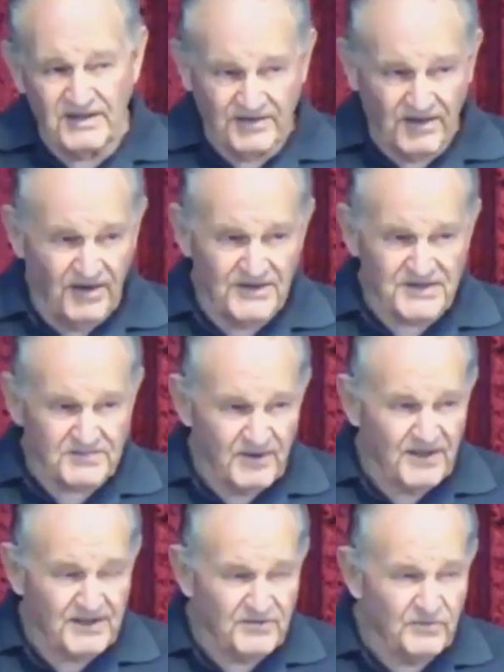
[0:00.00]
God's
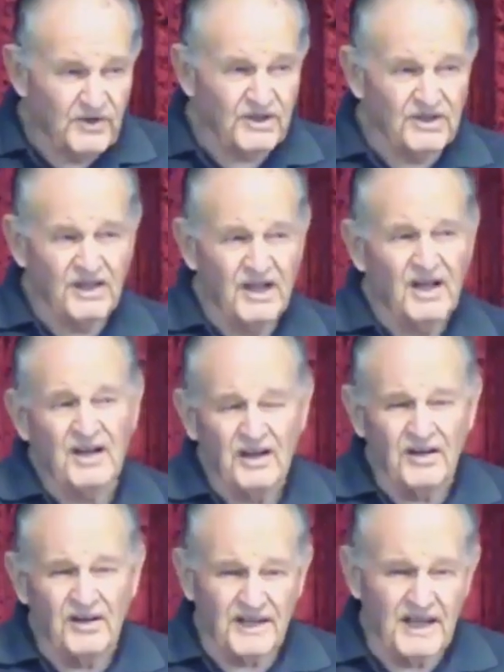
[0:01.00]
mind and will
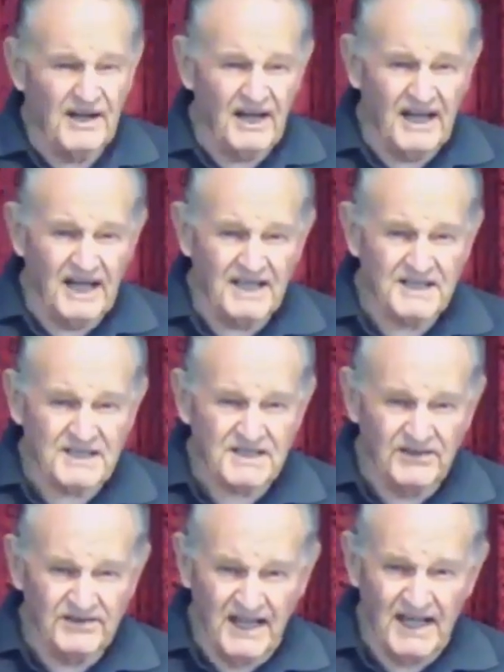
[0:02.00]
on our hearts, on
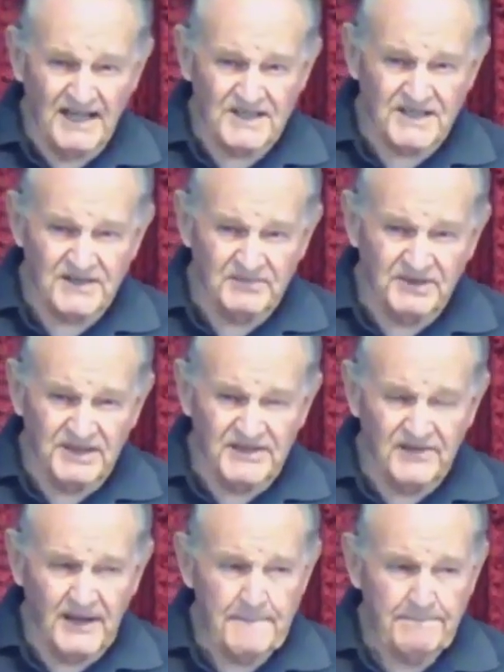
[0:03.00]
the hearts of the believer.